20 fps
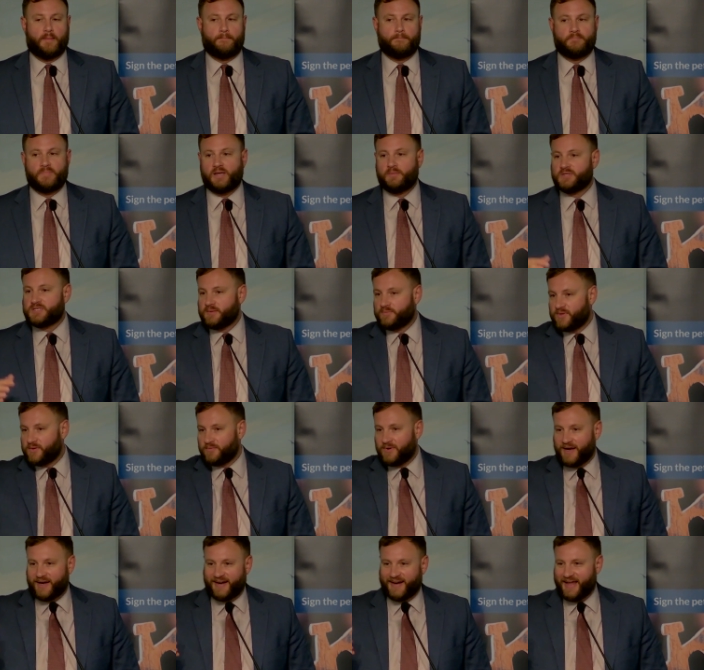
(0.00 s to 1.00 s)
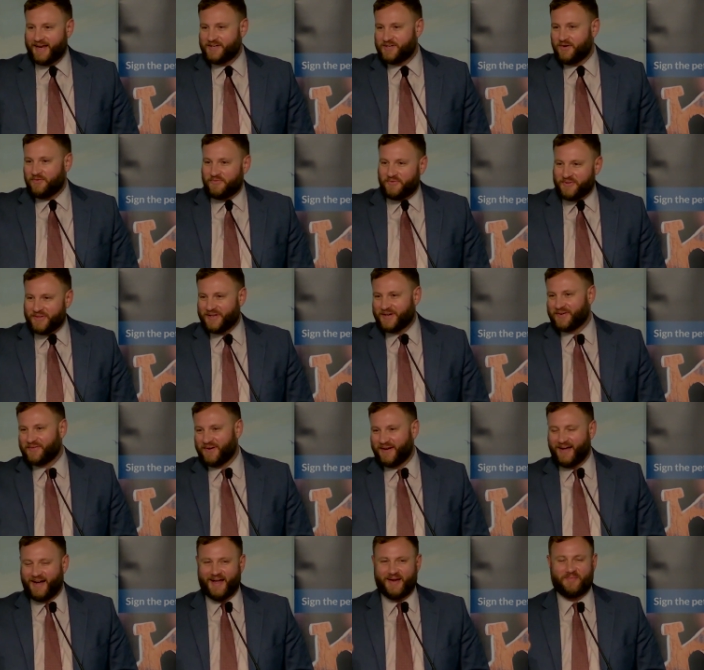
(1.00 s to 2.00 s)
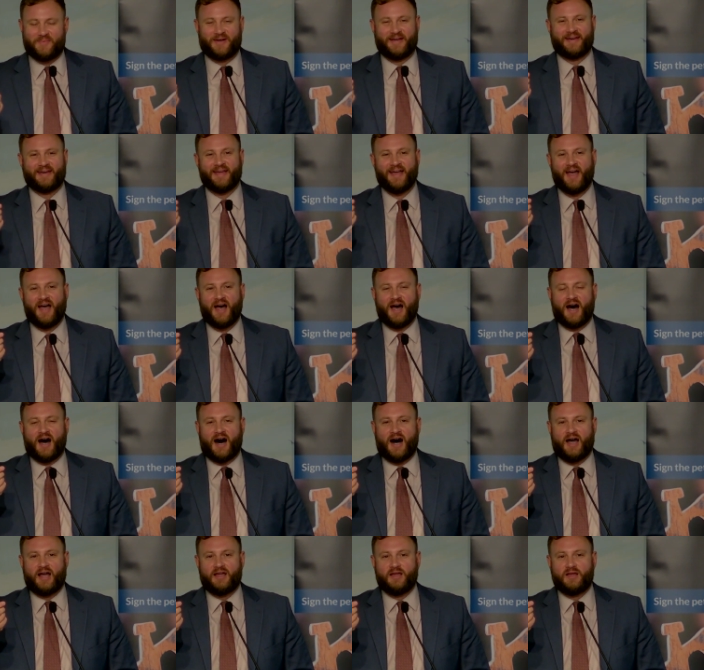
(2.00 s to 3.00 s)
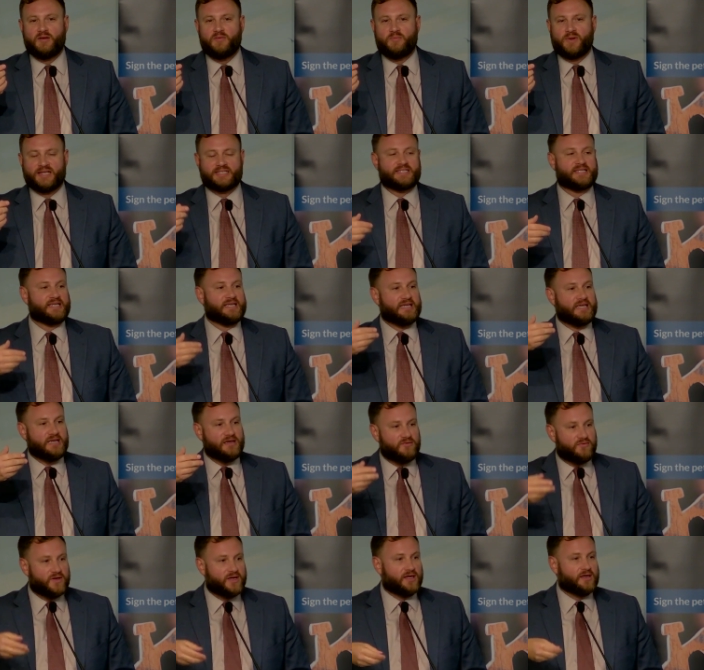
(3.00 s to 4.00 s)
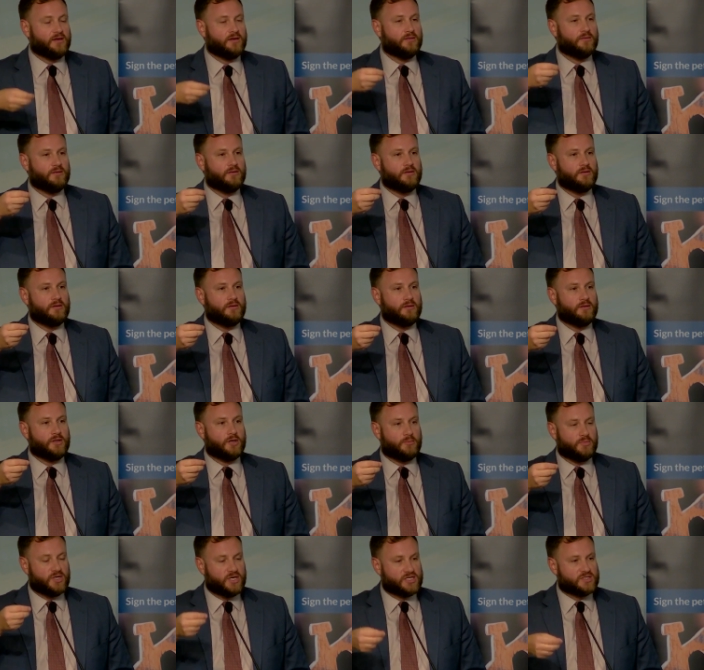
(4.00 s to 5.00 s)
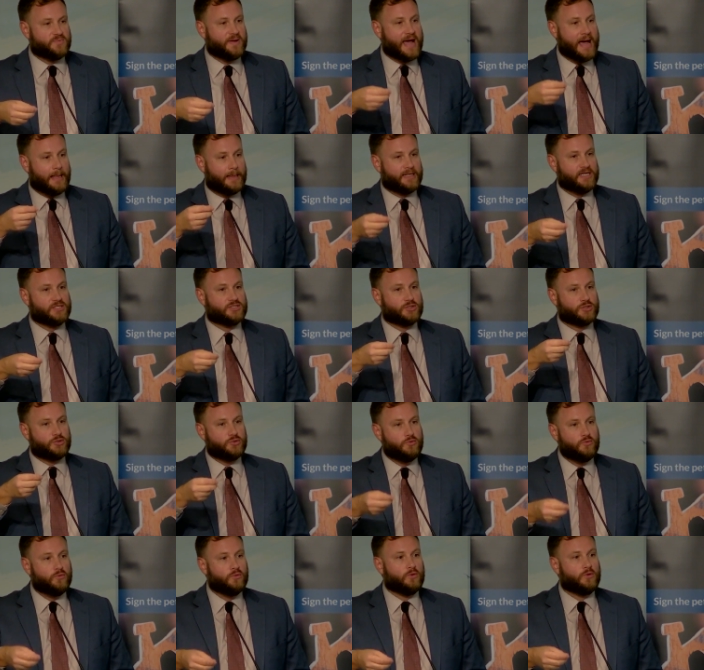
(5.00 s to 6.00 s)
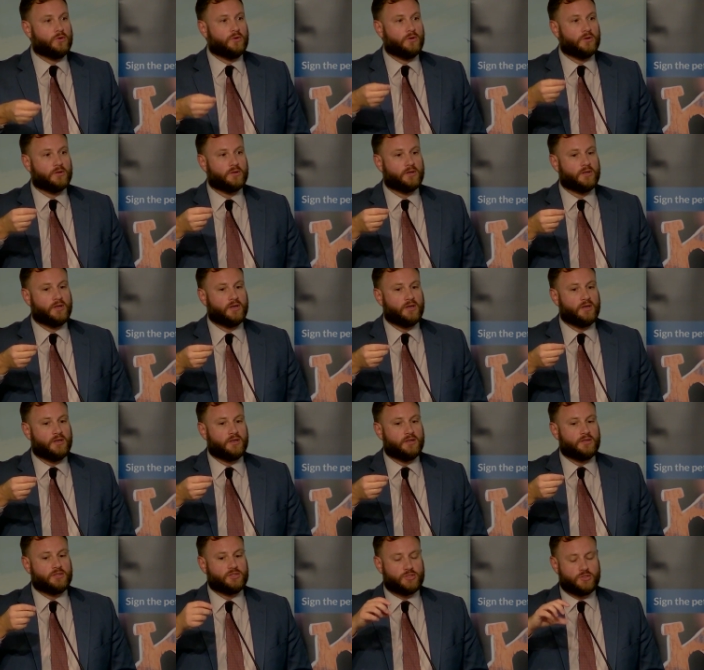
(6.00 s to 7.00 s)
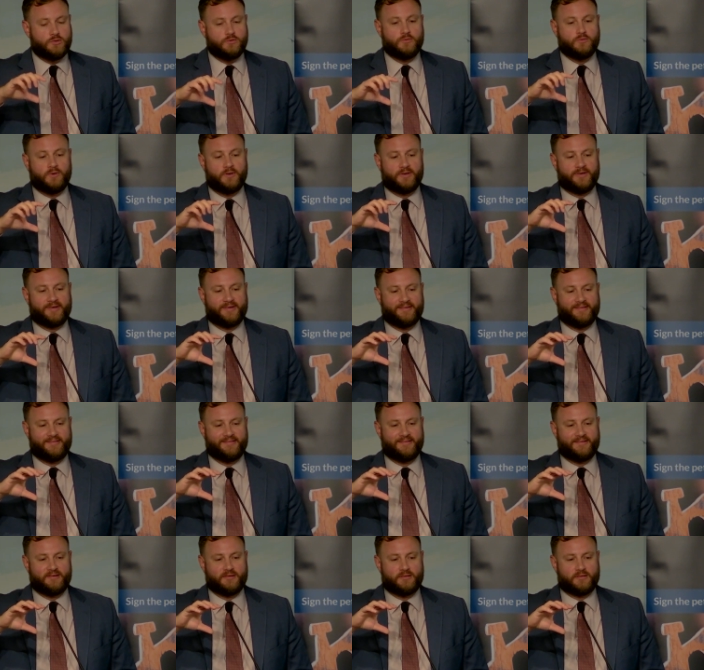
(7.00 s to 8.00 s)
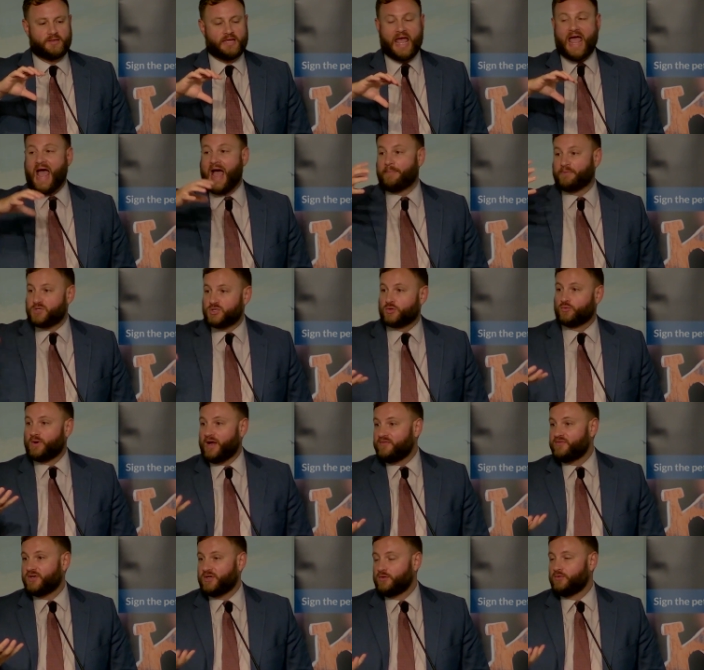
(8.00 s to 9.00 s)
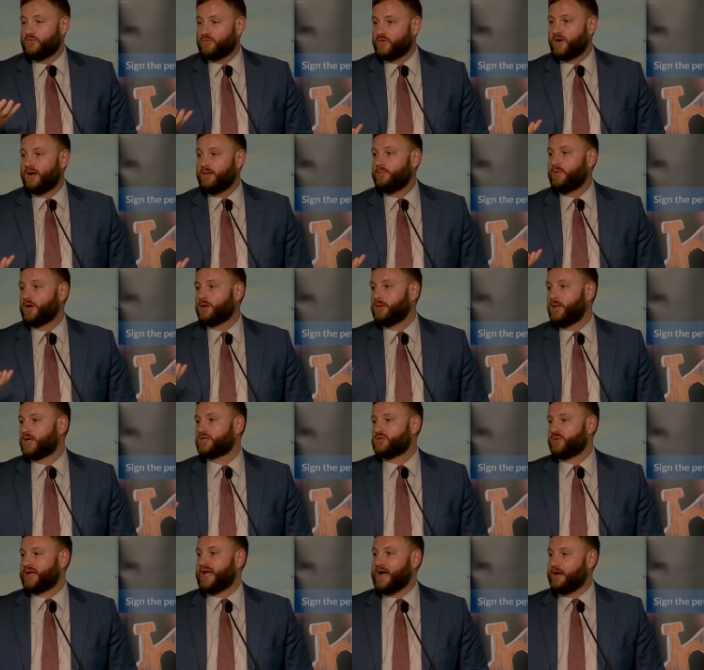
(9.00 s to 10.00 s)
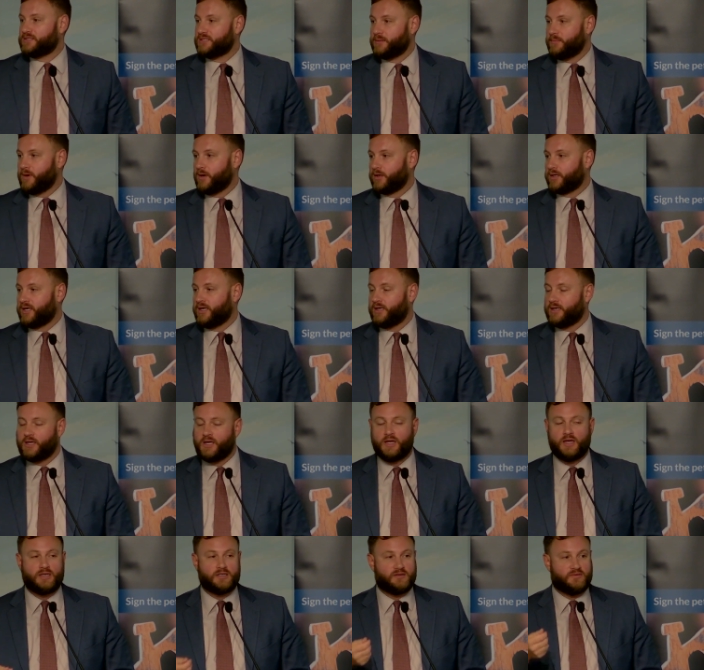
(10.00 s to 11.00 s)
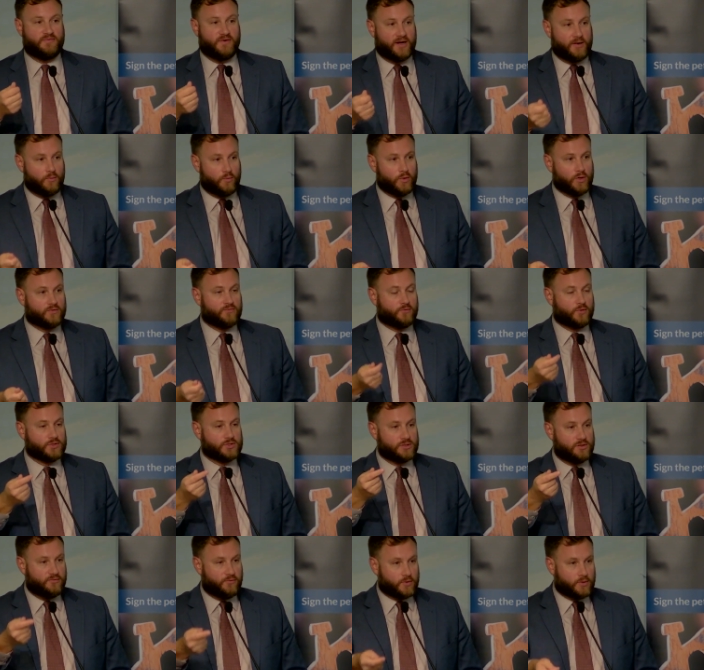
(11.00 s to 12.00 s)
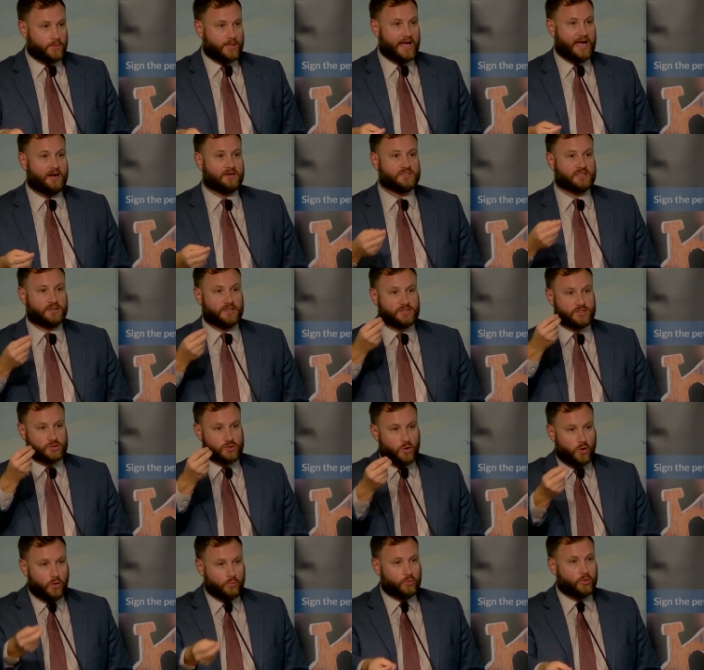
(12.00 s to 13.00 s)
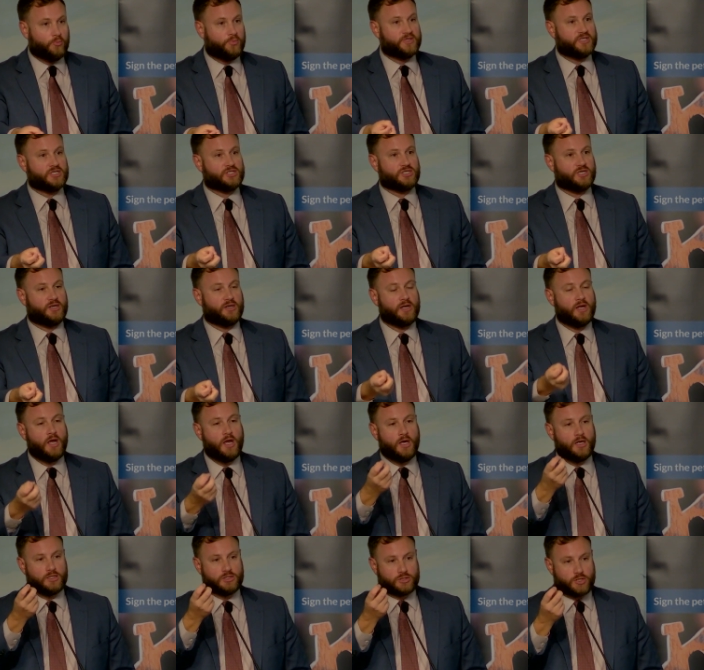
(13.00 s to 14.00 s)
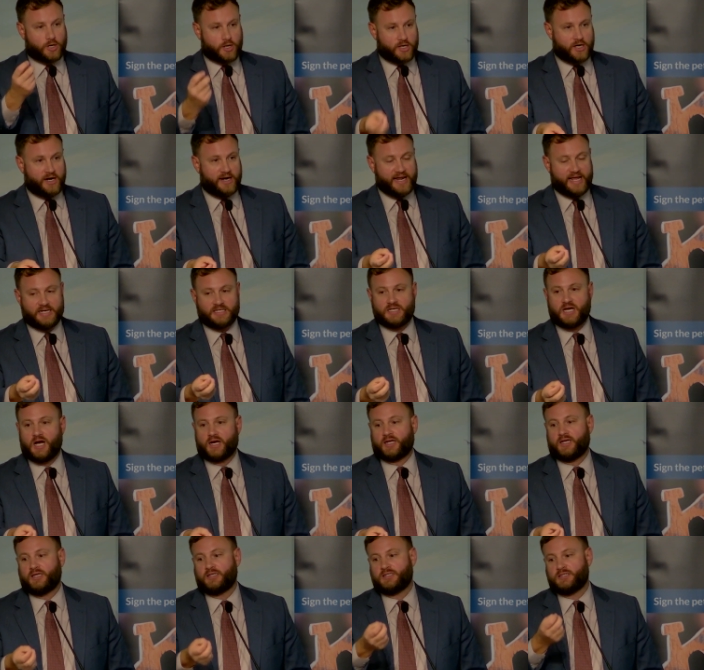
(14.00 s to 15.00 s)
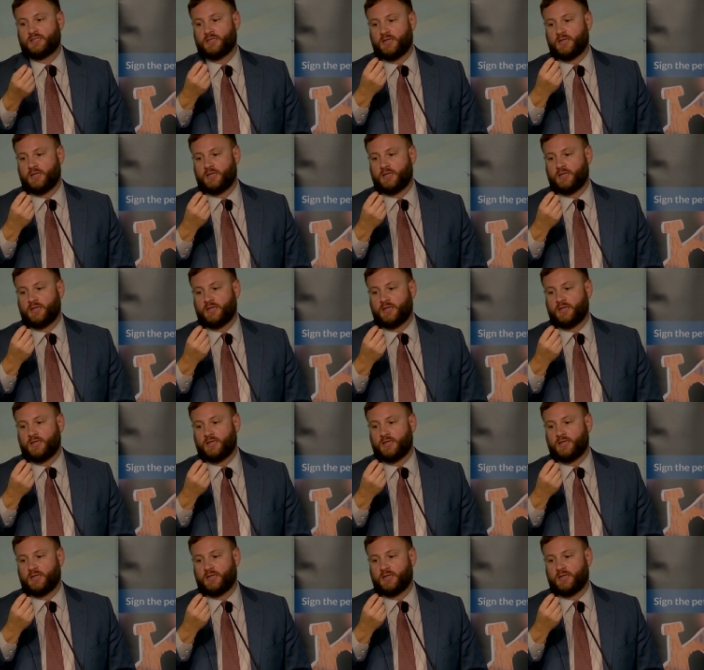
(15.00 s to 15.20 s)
Maybe something Ryan and I don't fully agree on, but basically giving municipalities the tool to capture revenue from our luxury housing market to fund workforce and affordable housing. This is a home rule petition started on Nantucket,